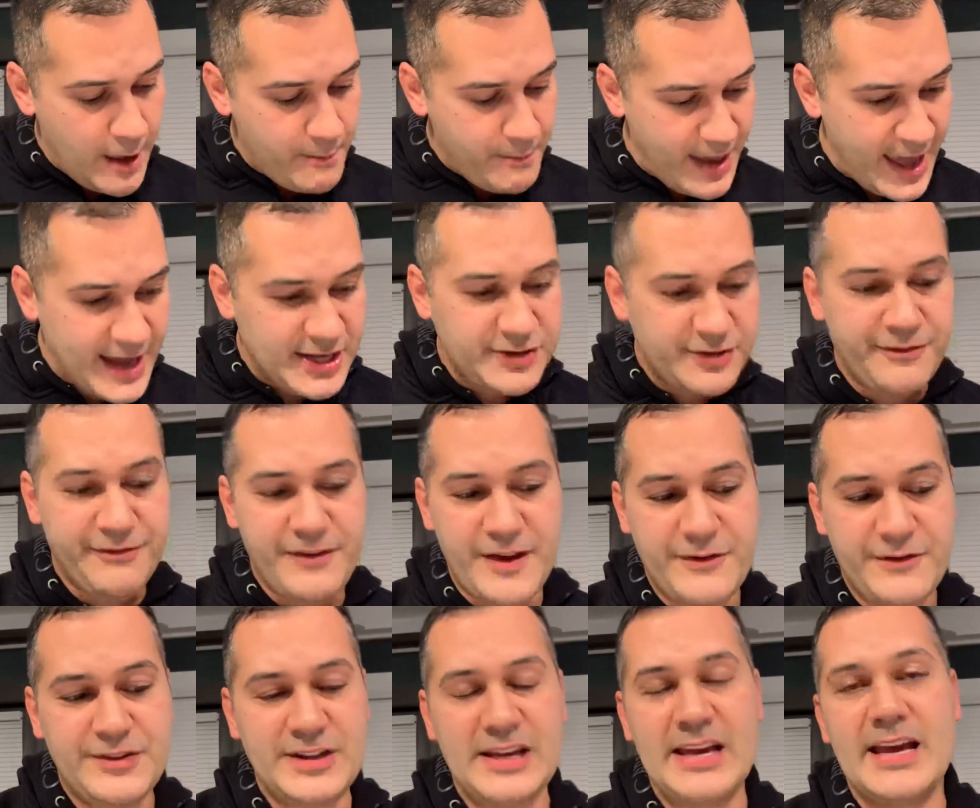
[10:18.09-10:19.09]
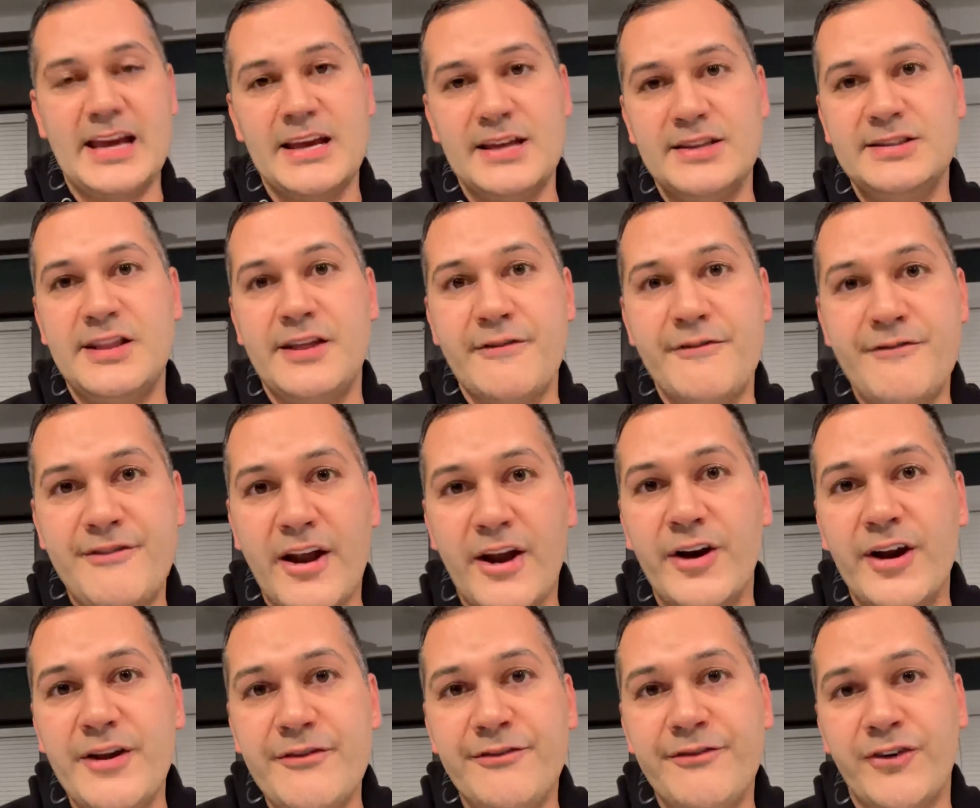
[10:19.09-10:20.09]
Page 50 is the
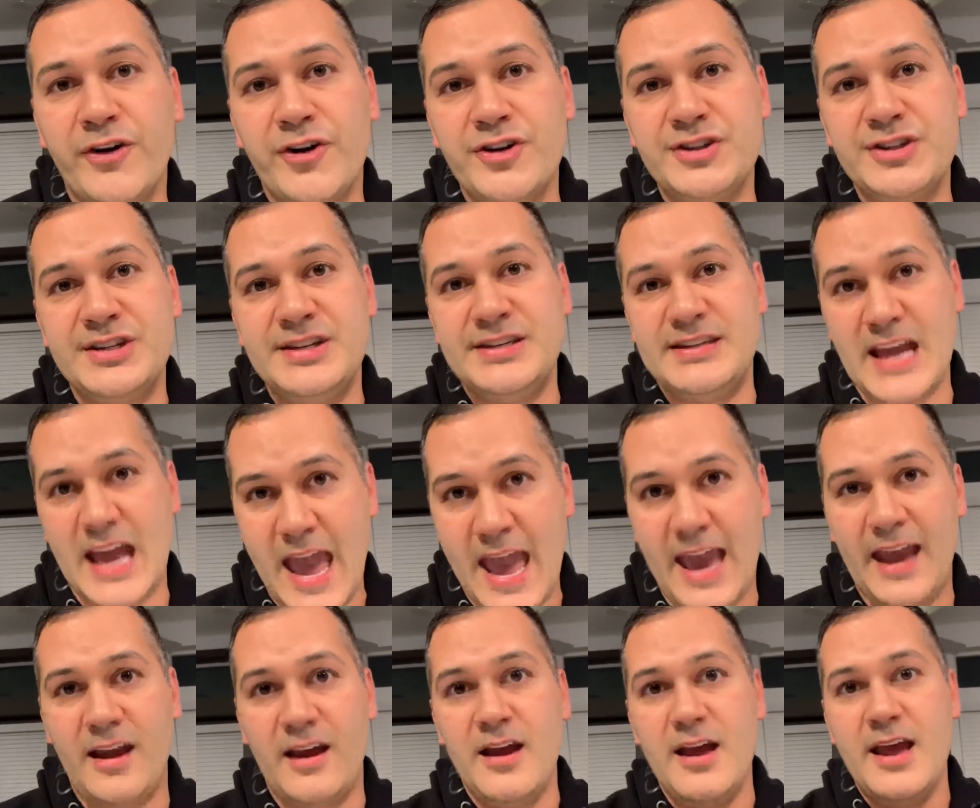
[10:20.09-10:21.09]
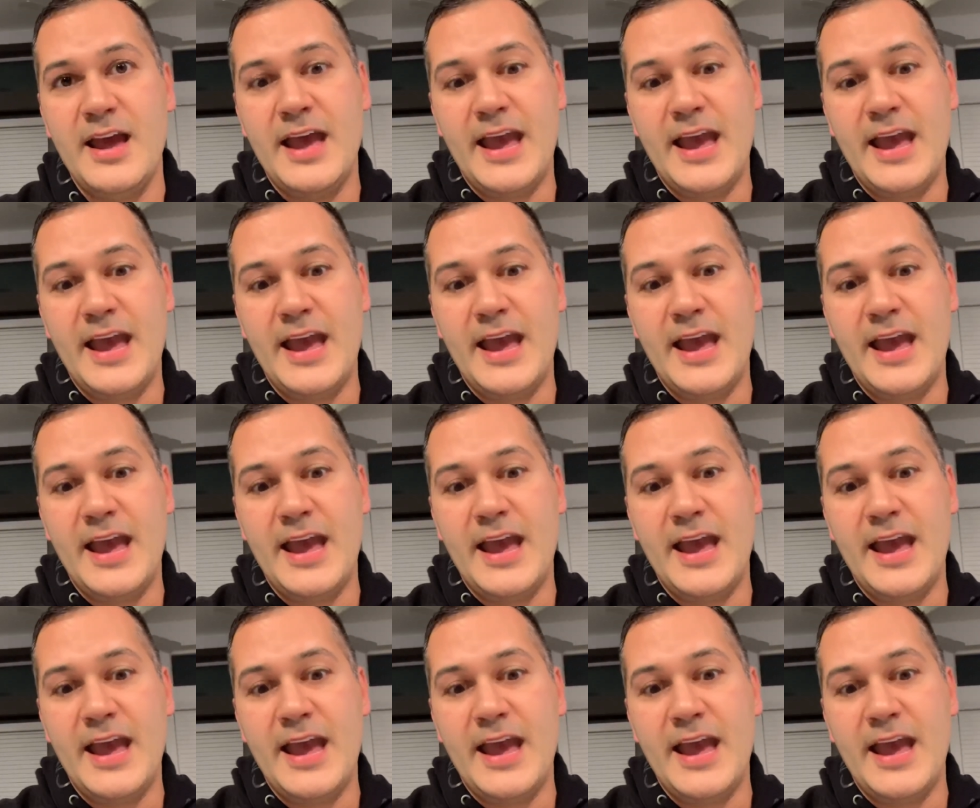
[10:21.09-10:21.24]
very first day.